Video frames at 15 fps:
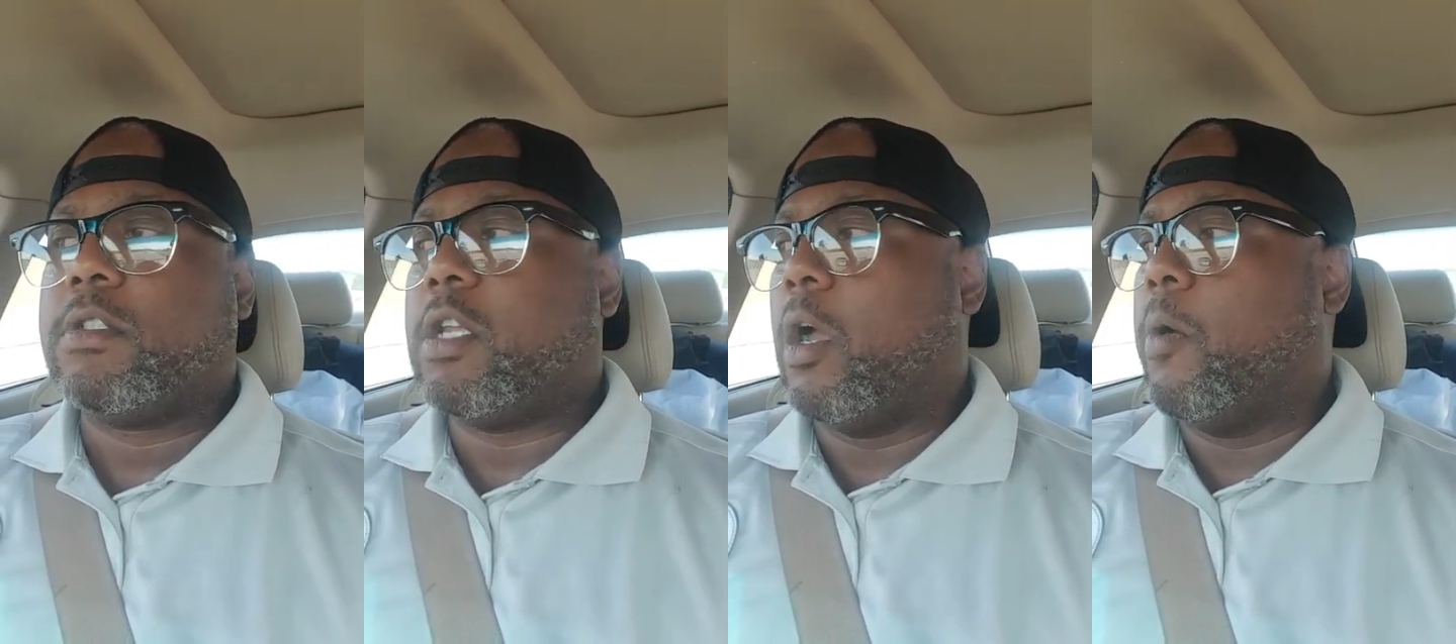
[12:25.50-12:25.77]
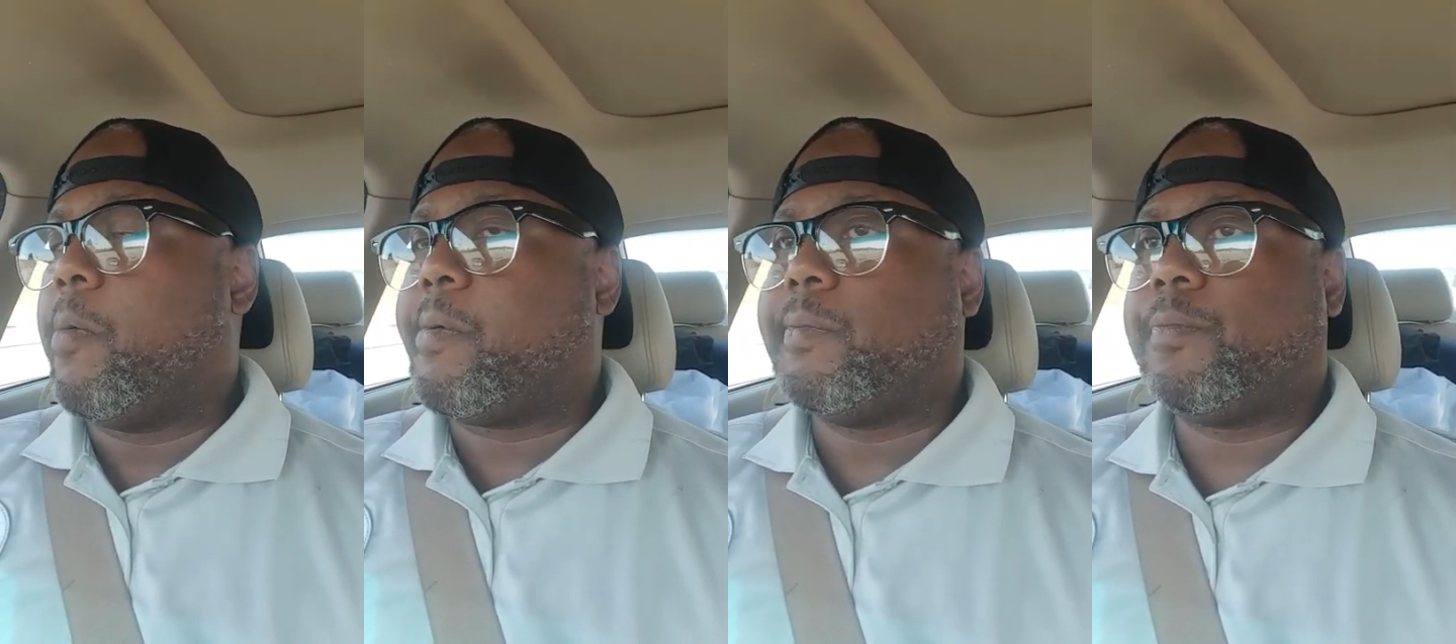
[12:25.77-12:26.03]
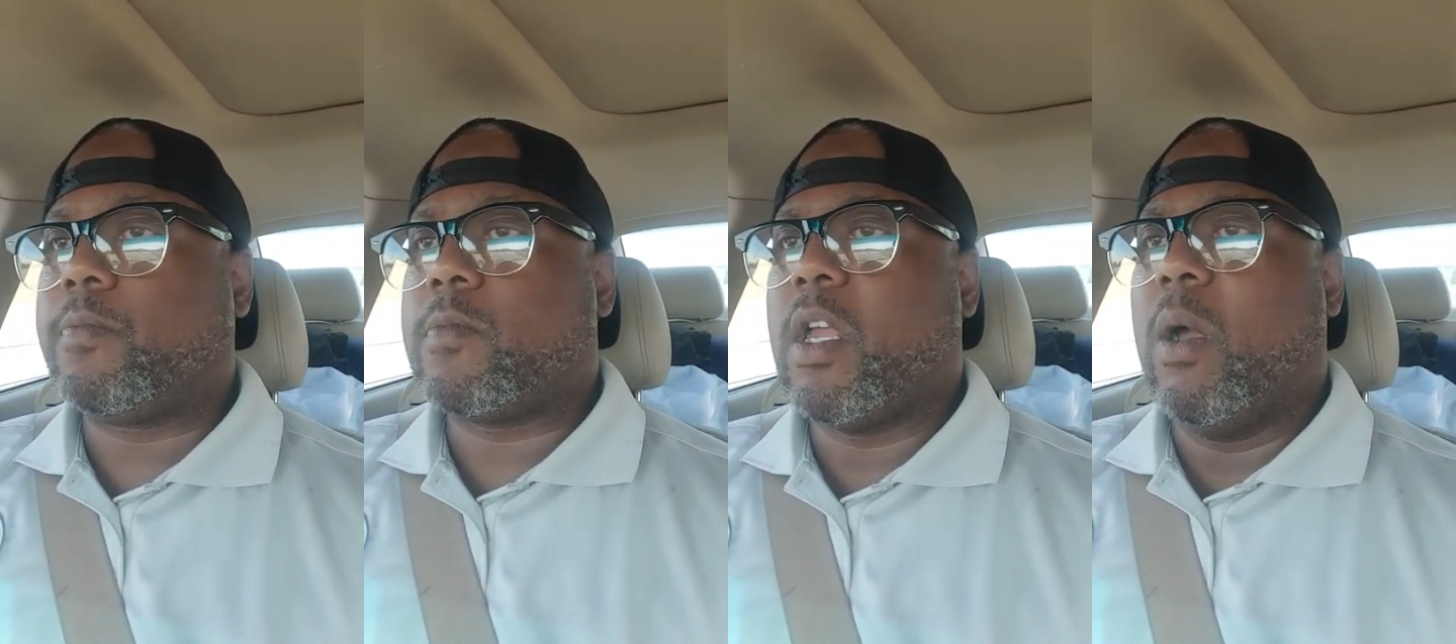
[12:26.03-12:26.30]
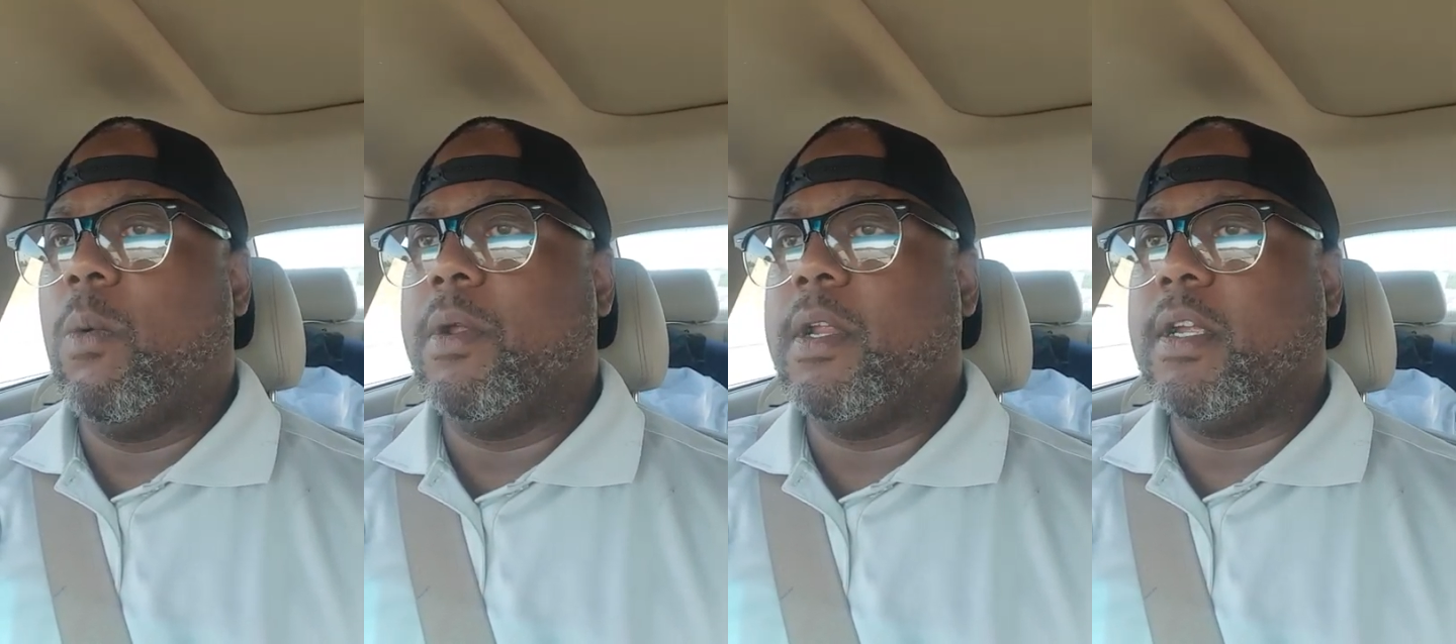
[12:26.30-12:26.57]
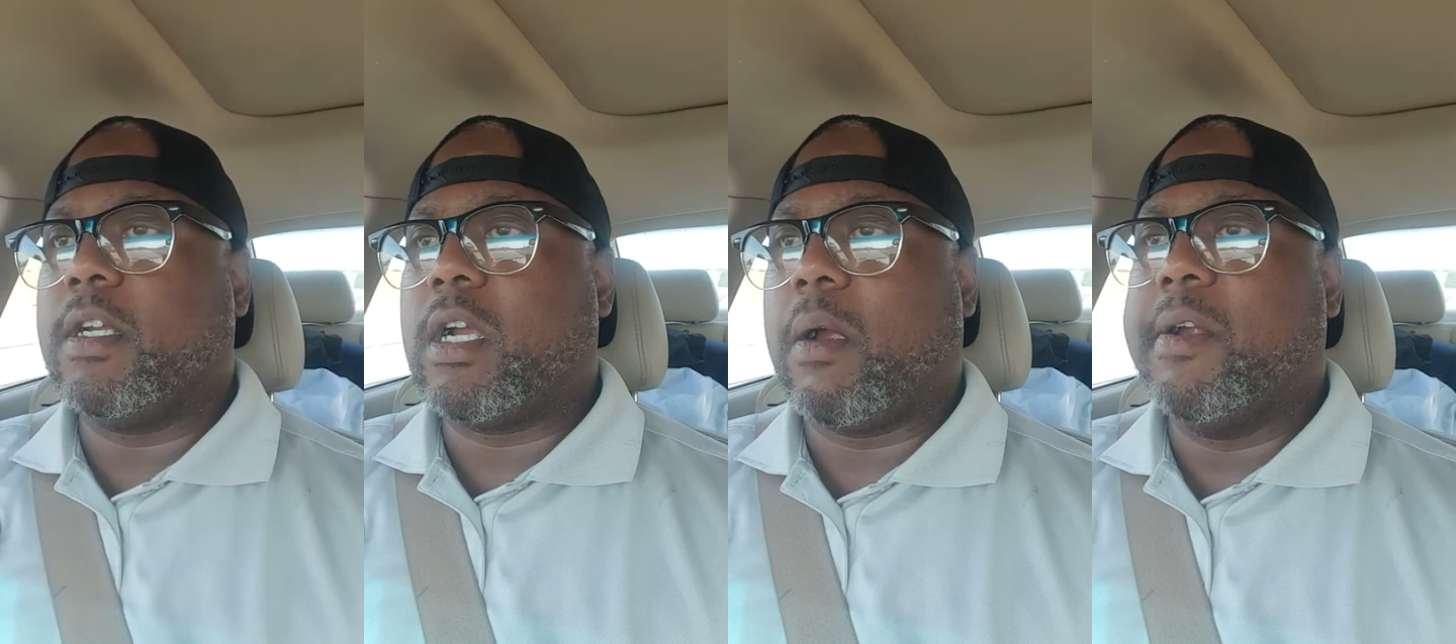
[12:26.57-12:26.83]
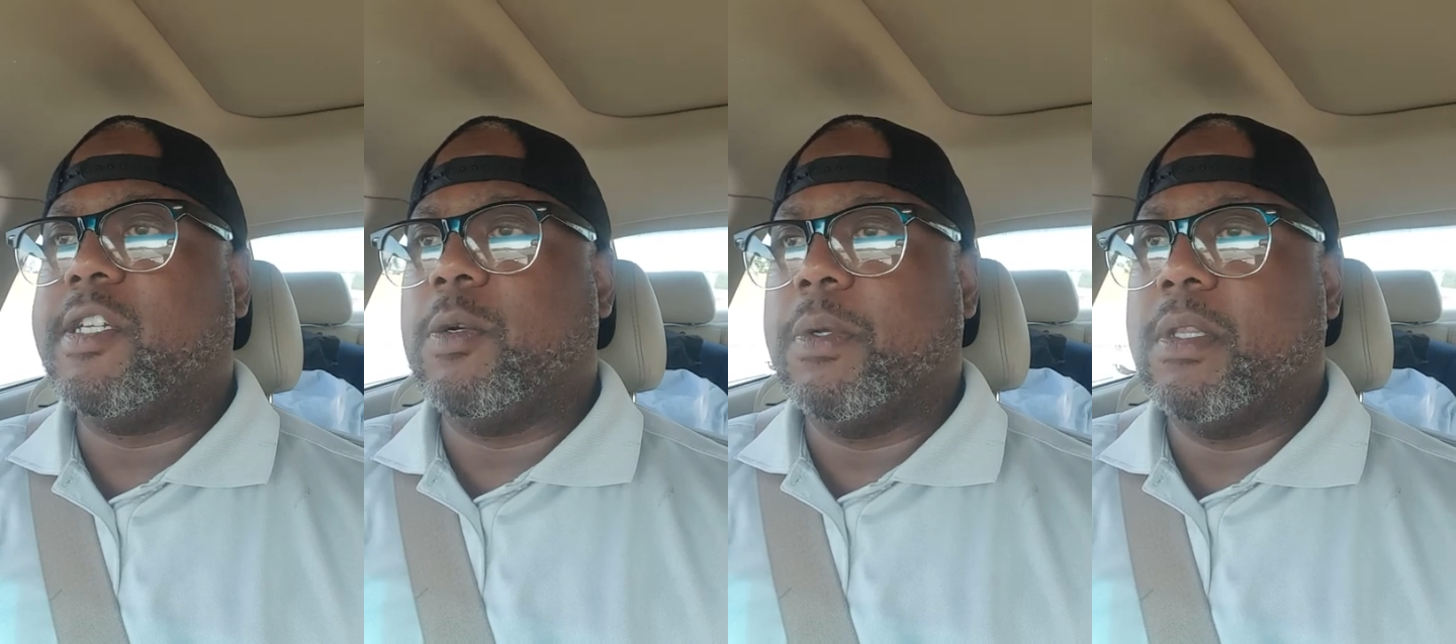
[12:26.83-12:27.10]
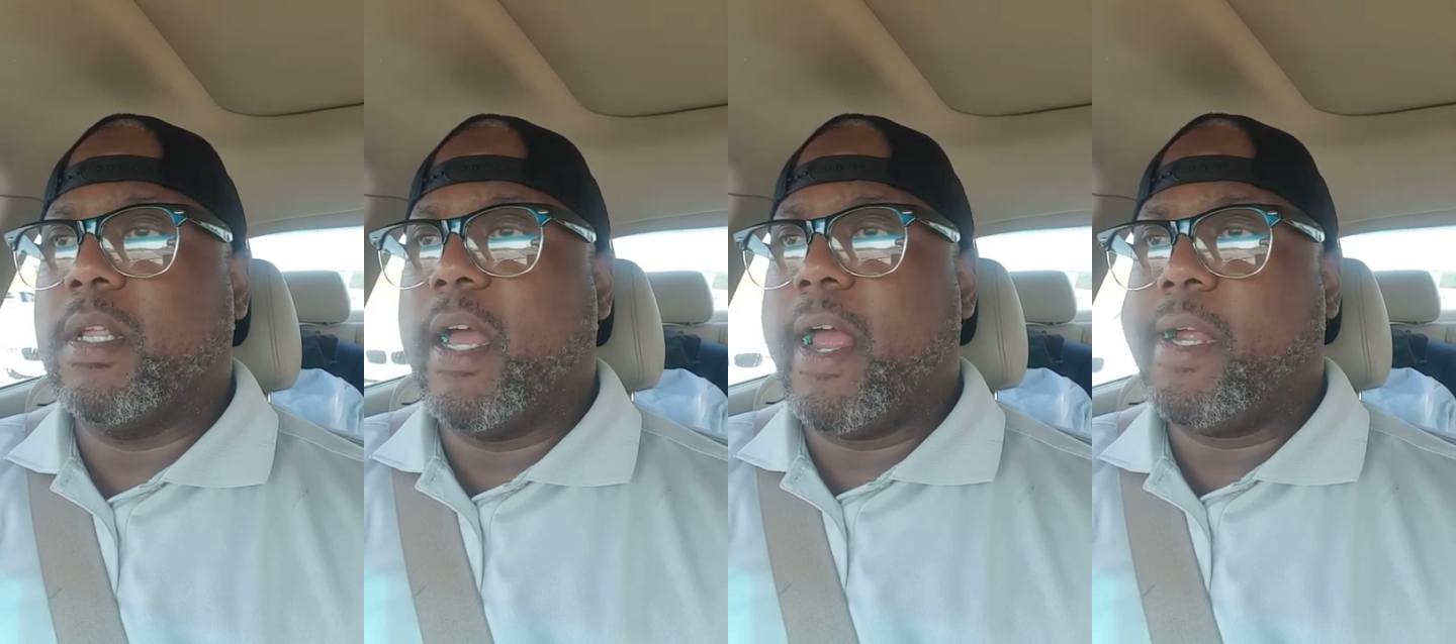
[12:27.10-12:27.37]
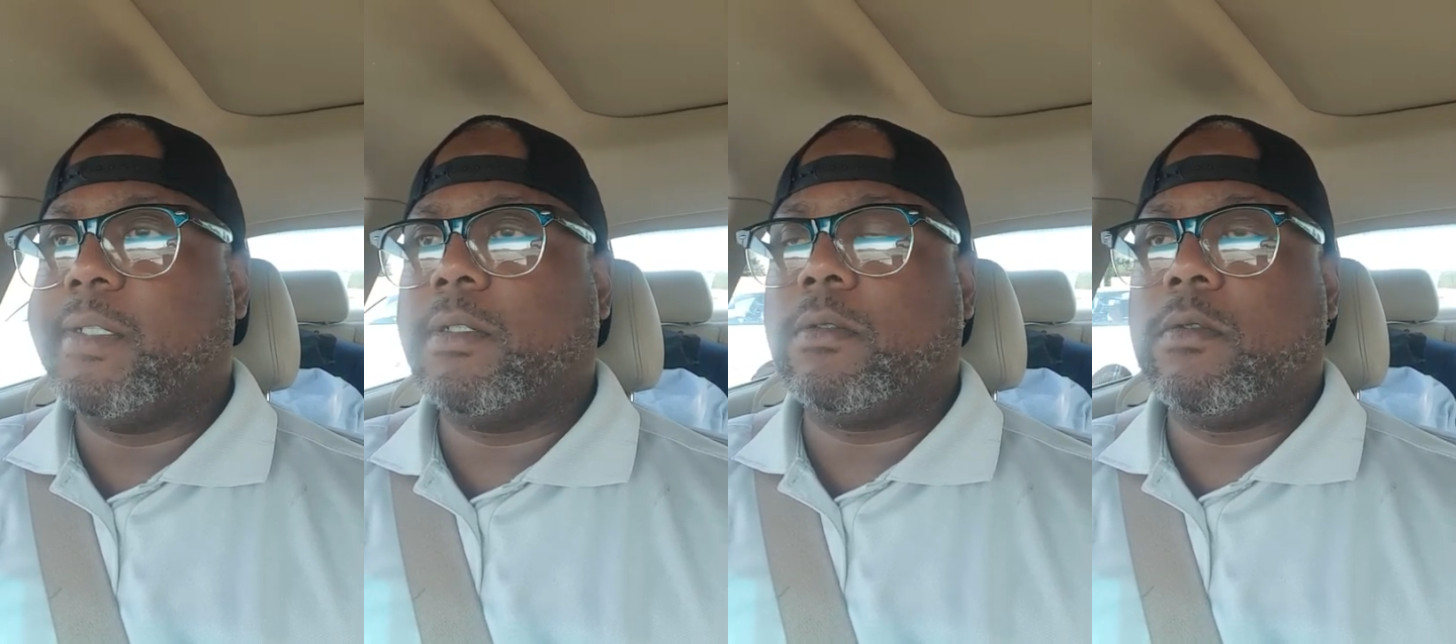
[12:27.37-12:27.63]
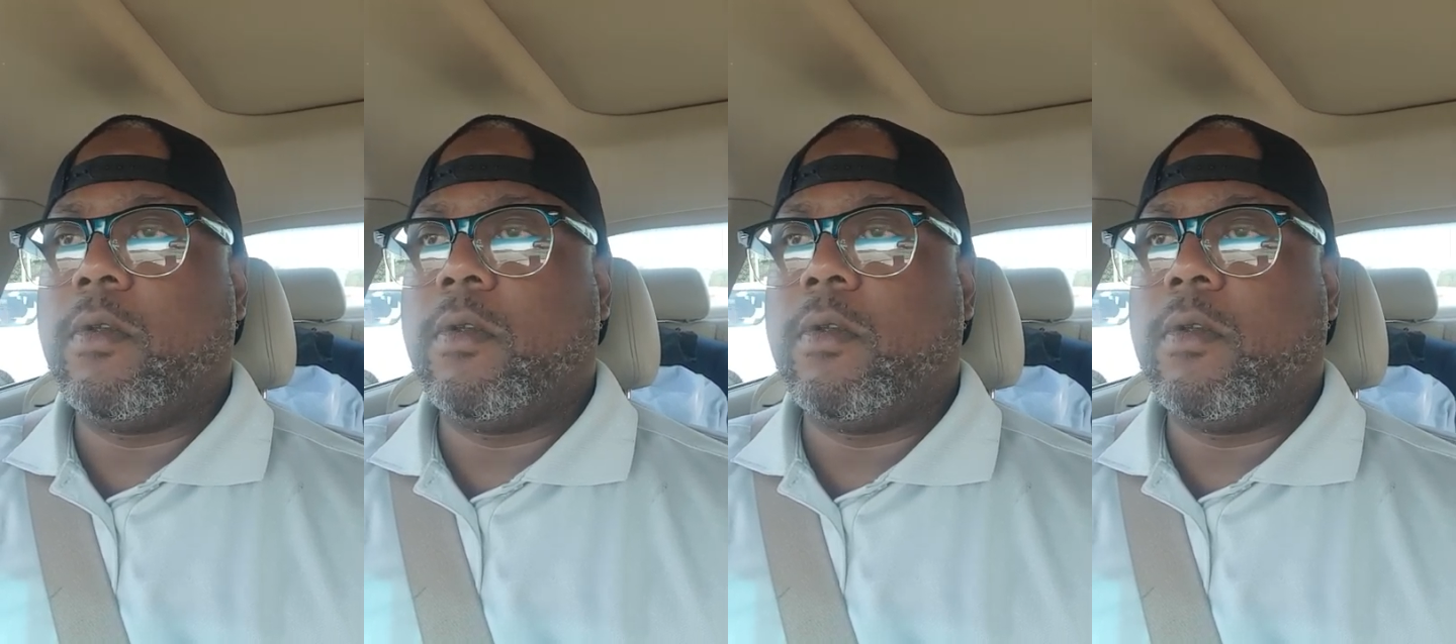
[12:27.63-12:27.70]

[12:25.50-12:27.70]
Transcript: so I want to encourage you in that